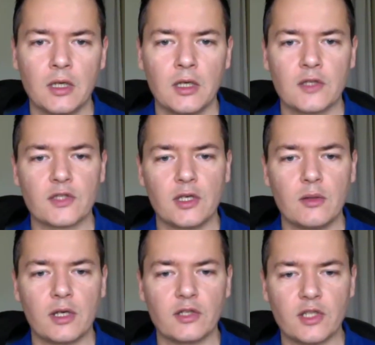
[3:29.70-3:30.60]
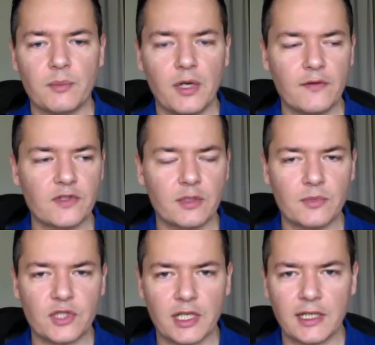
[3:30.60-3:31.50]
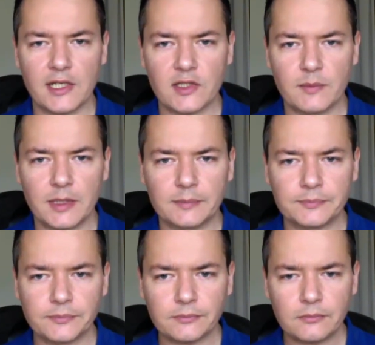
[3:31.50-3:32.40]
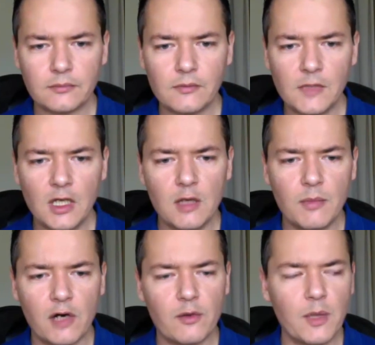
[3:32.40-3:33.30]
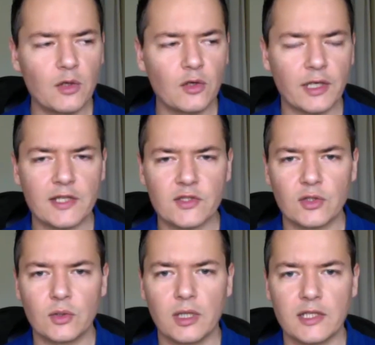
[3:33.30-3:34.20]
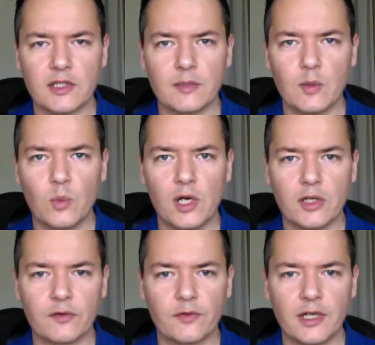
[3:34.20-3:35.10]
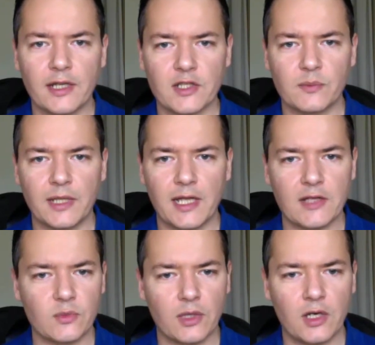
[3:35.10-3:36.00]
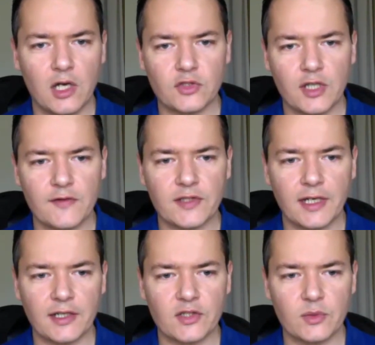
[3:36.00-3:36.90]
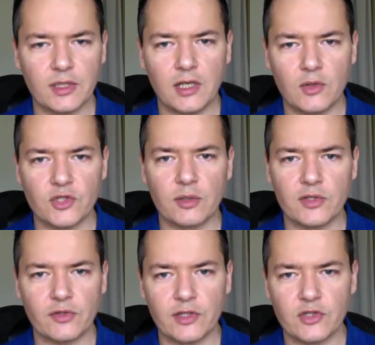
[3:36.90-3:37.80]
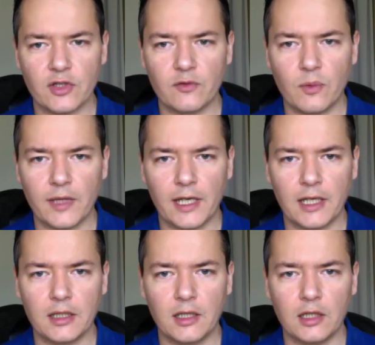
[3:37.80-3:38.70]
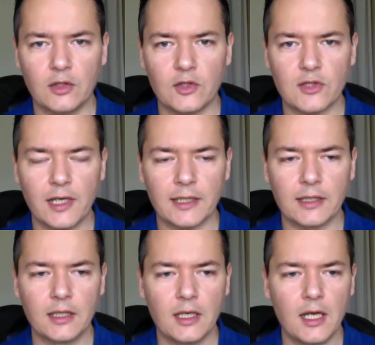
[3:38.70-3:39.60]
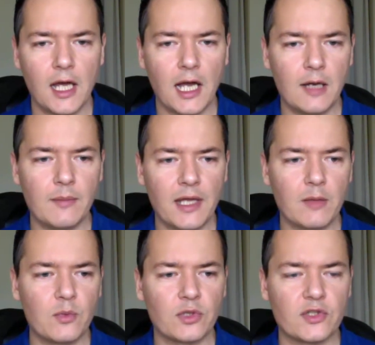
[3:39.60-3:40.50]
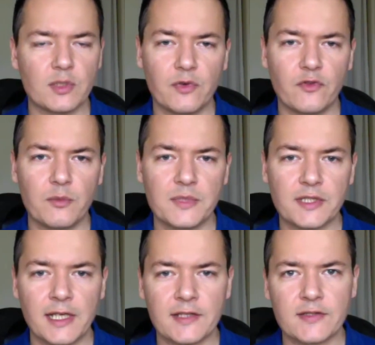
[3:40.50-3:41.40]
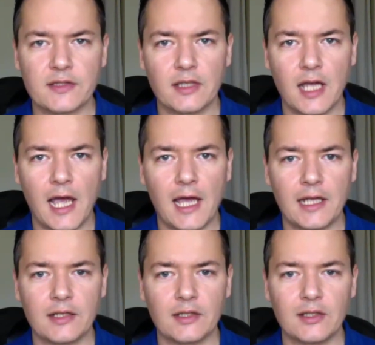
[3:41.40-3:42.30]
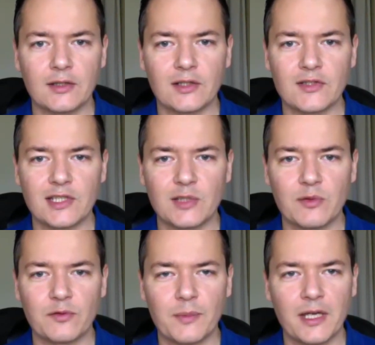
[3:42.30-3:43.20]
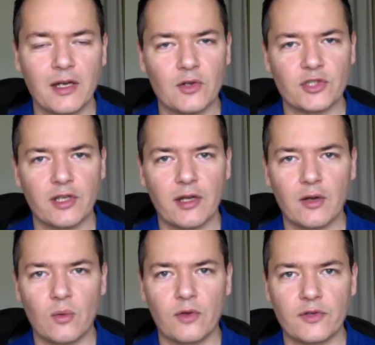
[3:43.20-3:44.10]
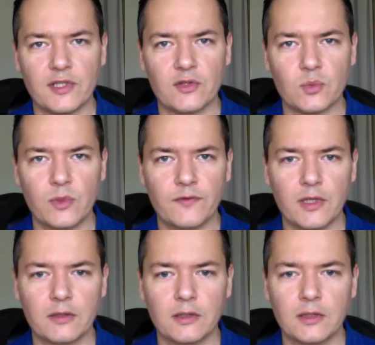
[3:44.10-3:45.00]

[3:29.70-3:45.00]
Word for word: So I'm going to jump over to the machine next to me. I'll remote log into, it's going to be Worker 3, and that's the one that has all the hard drives connected to it. I'll show you a screenshot of what that looks like, and then we'll do some performance tests and continue on from there. I'll share all the results with you.